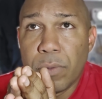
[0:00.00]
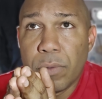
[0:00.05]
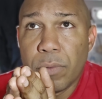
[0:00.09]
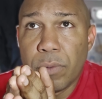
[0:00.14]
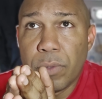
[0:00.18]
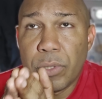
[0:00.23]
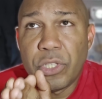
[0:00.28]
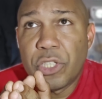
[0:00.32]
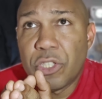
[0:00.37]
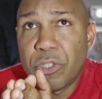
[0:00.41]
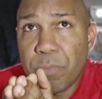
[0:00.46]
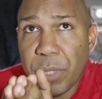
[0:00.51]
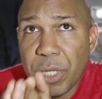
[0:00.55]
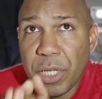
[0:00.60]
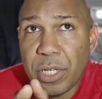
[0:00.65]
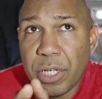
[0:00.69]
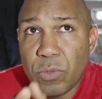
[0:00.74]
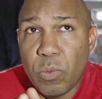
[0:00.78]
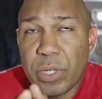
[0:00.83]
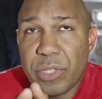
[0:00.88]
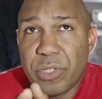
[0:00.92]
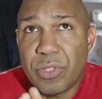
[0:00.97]
which is
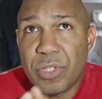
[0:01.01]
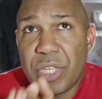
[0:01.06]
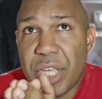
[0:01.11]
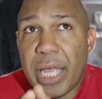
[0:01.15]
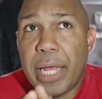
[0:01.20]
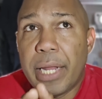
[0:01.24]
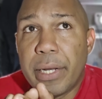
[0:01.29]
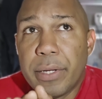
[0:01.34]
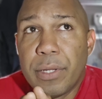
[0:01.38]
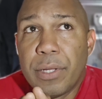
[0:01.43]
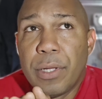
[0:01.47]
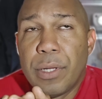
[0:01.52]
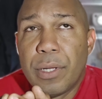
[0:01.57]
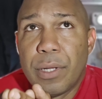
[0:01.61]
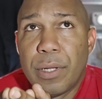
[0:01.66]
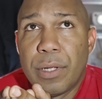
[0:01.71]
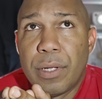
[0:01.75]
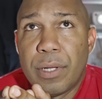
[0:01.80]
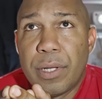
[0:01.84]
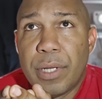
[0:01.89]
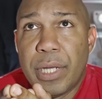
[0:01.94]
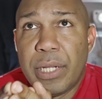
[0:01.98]
because, once again,
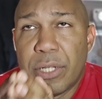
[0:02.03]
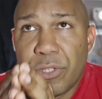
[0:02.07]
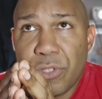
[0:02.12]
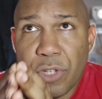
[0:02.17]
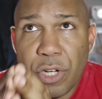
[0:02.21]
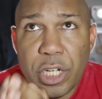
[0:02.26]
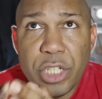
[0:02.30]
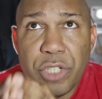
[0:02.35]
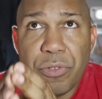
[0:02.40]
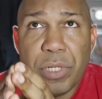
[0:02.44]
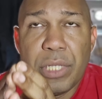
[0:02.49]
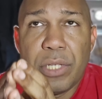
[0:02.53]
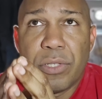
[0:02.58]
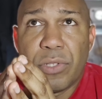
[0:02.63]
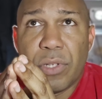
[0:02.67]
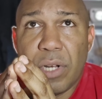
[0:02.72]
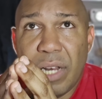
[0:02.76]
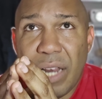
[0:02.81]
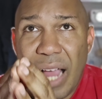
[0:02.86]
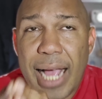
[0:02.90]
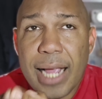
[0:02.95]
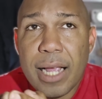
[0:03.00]
in this country, there's
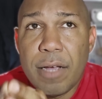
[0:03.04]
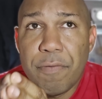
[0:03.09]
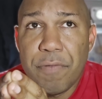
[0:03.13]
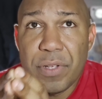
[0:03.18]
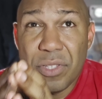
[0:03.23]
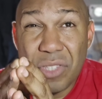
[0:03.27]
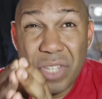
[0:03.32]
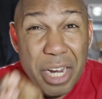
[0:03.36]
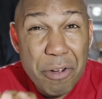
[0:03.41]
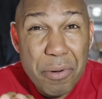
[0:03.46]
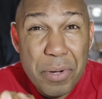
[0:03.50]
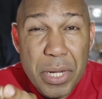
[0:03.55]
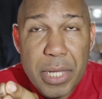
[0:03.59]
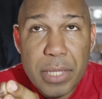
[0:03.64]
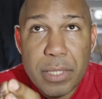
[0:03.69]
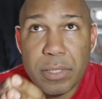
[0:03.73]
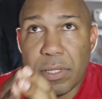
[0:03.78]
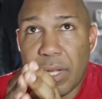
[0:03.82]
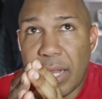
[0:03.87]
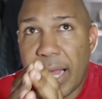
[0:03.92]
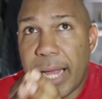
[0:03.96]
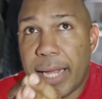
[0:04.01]
a lack of integrity,
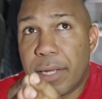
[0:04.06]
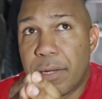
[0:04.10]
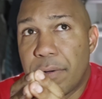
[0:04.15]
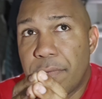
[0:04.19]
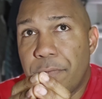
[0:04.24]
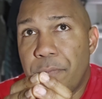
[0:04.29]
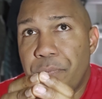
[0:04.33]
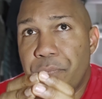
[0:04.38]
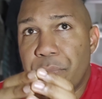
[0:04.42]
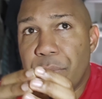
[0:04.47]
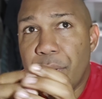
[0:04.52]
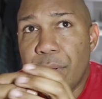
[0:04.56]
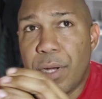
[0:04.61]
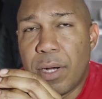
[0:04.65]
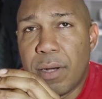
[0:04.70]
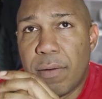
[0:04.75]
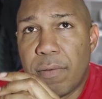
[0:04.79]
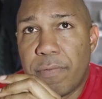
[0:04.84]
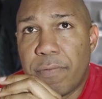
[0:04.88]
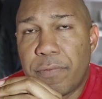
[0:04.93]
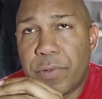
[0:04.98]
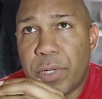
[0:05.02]
there's a lack of,
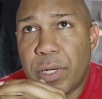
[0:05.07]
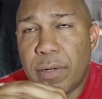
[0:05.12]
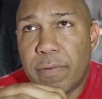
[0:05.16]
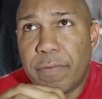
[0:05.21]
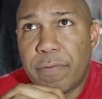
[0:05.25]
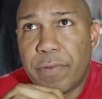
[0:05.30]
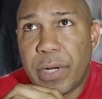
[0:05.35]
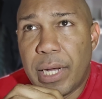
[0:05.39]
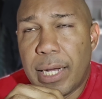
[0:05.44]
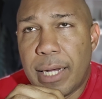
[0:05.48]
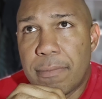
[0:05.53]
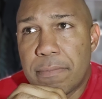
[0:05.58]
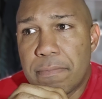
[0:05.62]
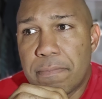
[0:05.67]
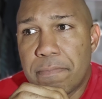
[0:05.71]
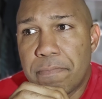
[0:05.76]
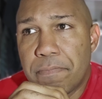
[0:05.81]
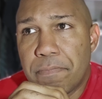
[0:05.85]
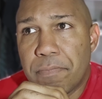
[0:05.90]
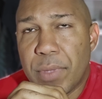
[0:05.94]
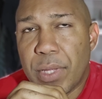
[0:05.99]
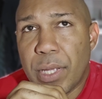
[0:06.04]
of, of um,
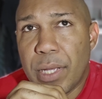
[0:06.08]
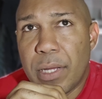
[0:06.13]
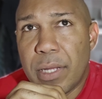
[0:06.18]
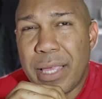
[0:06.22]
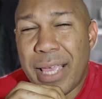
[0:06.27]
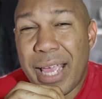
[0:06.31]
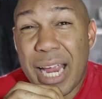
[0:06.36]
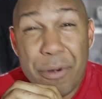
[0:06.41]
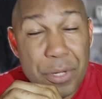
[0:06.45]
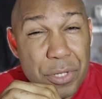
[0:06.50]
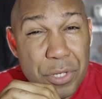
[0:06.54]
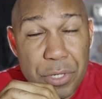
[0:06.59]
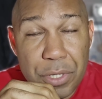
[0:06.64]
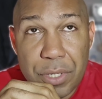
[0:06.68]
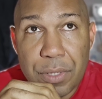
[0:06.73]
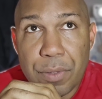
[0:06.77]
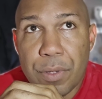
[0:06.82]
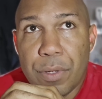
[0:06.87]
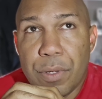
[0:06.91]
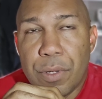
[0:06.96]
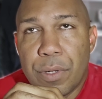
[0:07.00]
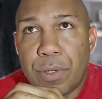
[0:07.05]
character,
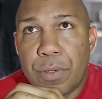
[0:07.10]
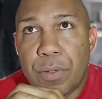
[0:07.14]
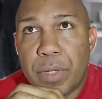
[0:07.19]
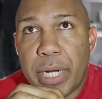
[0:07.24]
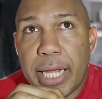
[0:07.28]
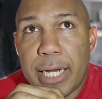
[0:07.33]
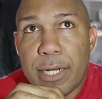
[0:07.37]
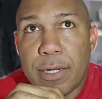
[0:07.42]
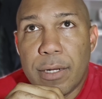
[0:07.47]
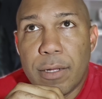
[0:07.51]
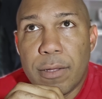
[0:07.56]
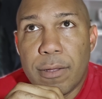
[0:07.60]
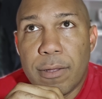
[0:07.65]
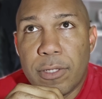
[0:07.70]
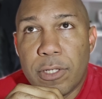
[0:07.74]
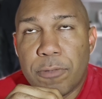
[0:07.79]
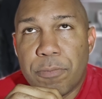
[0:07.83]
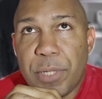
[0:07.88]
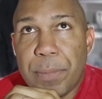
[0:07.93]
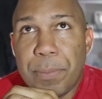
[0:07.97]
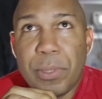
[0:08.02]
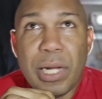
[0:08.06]
right?
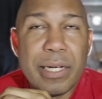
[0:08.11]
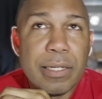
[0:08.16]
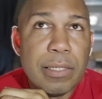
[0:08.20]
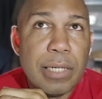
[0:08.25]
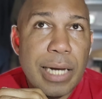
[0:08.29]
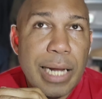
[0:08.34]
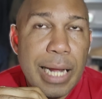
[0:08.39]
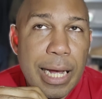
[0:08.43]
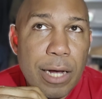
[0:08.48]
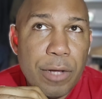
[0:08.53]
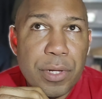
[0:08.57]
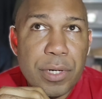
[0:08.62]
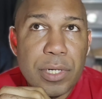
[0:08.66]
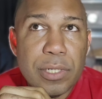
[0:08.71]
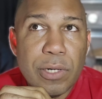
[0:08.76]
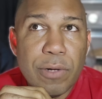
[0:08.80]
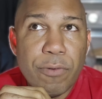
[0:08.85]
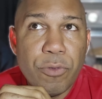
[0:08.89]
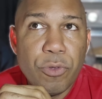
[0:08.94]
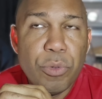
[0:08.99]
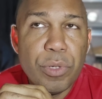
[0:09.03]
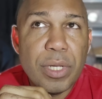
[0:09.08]
The people out now that
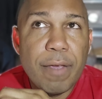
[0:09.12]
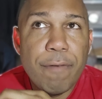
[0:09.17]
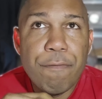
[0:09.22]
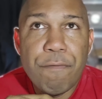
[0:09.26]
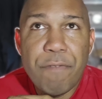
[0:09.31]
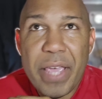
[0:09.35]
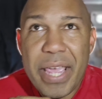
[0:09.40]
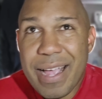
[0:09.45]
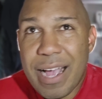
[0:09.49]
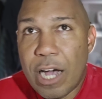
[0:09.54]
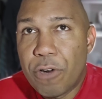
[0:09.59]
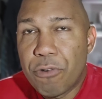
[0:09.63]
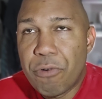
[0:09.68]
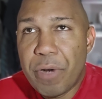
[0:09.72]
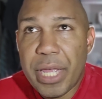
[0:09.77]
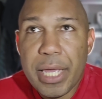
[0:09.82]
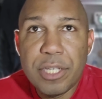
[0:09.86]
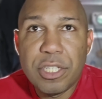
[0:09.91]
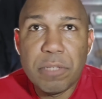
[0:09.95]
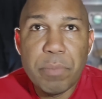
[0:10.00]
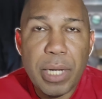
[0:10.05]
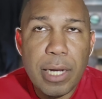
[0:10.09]
are doing a fake
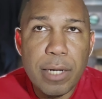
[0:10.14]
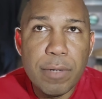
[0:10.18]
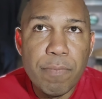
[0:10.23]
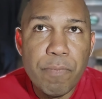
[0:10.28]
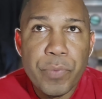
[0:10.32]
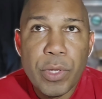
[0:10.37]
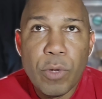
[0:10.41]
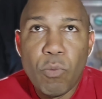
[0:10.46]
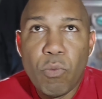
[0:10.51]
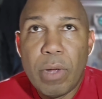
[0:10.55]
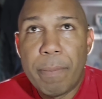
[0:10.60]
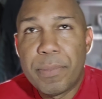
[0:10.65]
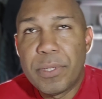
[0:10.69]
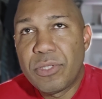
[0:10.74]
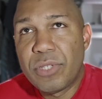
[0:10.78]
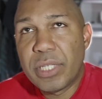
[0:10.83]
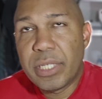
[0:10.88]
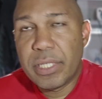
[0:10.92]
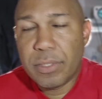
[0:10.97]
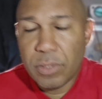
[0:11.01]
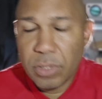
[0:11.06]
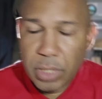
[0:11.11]
outrage about
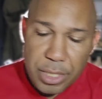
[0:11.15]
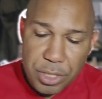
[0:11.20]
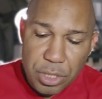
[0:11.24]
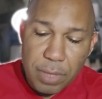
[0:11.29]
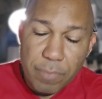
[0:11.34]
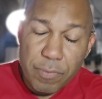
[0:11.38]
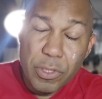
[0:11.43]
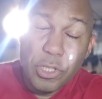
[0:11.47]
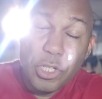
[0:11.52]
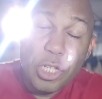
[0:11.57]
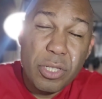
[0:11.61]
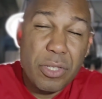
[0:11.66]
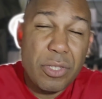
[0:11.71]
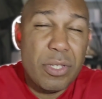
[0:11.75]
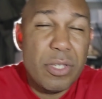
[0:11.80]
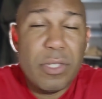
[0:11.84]
weaponization of the justice